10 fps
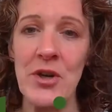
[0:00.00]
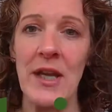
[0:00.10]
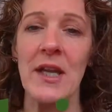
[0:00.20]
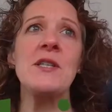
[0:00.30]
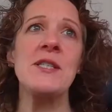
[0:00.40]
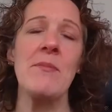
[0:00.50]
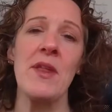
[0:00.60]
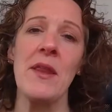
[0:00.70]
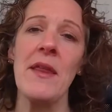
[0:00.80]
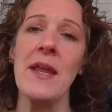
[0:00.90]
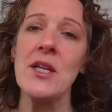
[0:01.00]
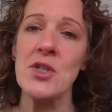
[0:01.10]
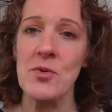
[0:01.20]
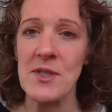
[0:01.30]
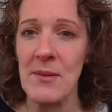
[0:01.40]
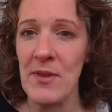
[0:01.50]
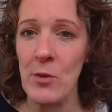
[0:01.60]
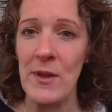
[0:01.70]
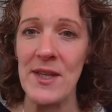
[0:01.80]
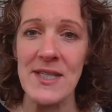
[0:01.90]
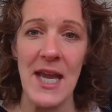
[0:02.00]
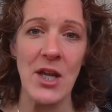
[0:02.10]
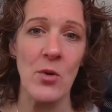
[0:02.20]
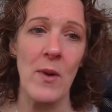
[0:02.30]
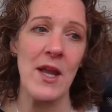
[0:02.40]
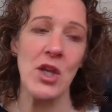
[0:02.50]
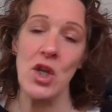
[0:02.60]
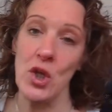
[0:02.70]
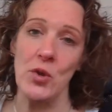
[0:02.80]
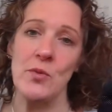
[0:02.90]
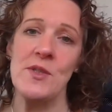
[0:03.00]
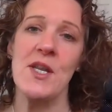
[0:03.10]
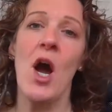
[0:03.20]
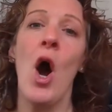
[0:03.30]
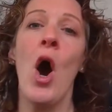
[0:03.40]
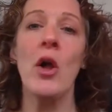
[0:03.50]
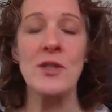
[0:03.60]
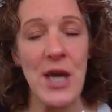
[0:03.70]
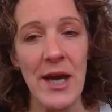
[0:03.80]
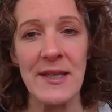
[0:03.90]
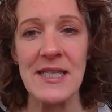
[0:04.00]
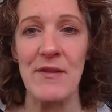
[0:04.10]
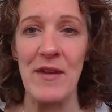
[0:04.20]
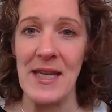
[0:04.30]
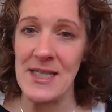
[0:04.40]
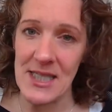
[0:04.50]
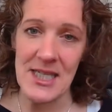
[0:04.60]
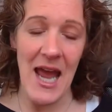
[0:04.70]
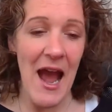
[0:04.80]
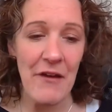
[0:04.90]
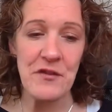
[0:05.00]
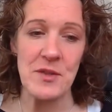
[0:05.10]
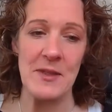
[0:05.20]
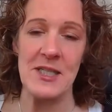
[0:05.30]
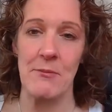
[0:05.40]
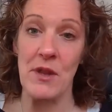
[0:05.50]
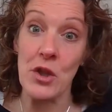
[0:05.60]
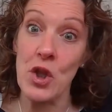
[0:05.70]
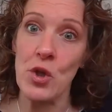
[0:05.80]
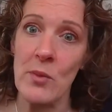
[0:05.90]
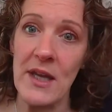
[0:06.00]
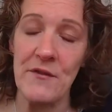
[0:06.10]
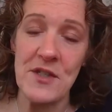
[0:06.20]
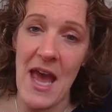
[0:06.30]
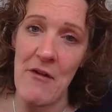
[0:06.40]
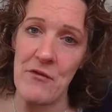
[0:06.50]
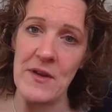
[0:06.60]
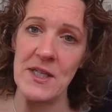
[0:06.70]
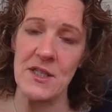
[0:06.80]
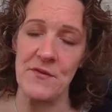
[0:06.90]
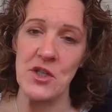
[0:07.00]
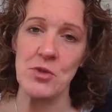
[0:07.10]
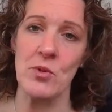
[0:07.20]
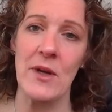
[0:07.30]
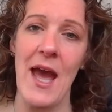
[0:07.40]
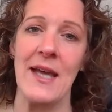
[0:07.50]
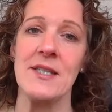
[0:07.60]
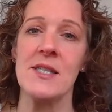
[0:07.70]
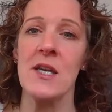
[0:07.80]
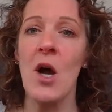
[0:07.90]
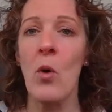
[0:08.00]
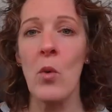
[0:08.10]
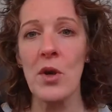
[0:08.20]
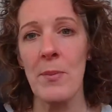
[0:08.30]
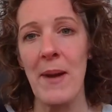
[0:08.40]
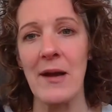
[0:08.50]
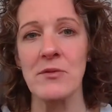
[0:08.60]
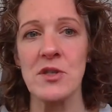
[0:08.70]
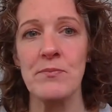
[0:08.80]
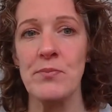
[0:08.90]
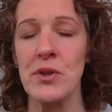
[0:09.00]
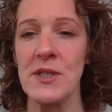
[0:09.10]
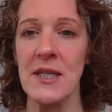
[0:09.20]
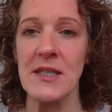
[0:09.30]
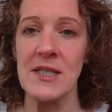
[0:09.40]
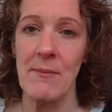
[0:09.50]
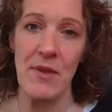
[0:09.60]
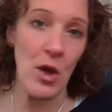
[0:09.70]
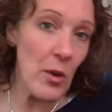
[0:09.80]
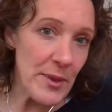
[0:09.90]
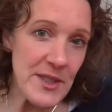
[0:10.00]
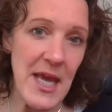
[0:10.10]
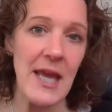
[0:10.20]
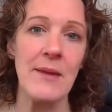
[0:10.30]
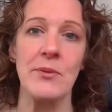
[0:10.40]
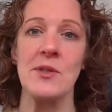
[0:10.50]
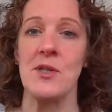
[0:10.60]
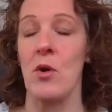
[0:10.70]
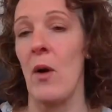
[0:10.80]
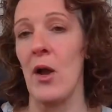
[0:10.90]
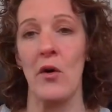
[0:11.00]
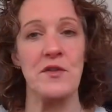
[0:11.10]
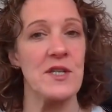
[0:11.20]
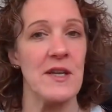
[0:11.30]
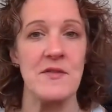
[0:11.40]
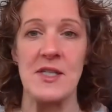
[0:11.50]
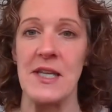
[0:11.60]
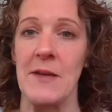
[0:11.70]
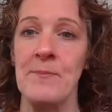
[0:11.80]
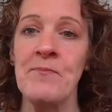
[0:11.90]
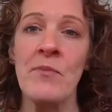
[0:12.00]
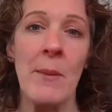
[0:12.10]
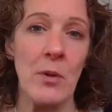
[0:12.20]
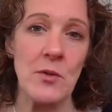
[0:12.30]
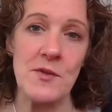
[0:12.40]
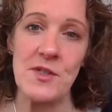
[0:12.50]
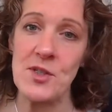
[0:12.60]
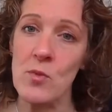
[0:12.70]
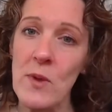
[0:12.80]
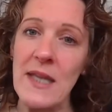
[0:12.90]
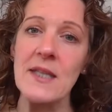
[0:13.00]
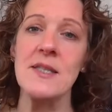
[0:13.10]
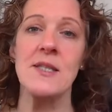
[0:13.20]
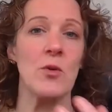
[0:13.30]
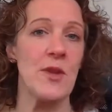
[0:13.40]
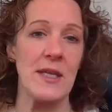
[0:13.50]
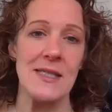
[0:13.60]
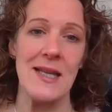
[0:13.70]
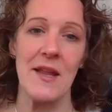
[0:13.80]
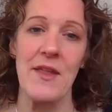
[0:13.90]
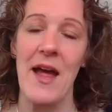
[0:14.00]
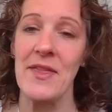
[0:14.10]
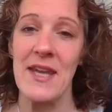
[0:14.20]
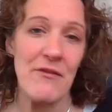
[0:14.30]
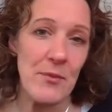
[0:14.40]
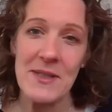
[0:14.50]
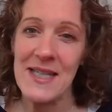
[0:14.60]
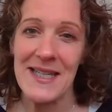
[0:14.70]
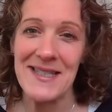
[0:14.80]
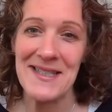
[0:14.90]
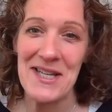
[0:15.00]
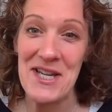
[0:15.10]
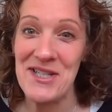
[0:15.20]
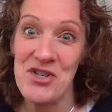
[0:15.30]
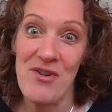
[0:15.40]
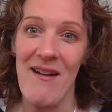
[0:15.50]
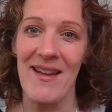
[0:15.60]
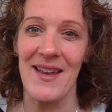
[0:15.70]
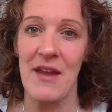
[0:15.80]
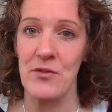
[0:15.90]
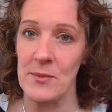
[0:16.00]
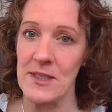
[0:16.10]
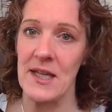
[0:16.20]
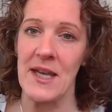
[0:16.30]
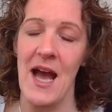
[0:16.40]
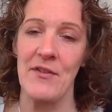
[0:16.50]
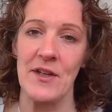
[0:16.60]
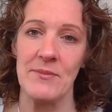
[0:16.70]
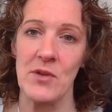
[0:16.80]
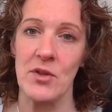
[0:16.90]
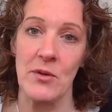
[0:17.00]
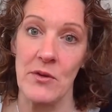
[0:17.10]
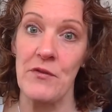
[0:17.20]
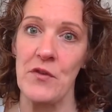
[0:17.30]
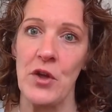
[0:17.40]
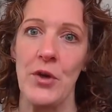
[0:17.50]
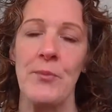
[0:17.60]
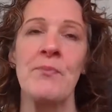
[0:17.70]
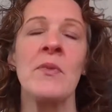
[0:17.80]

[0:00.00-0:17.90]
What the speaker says: It's something that they can do something with and take away and use. Alternatively, it doesn't have to be something that you give to every individual guest. What about putting something on the table? So quite often I've seen bowls of sweets or things like that everybody can try and everybody can have a few.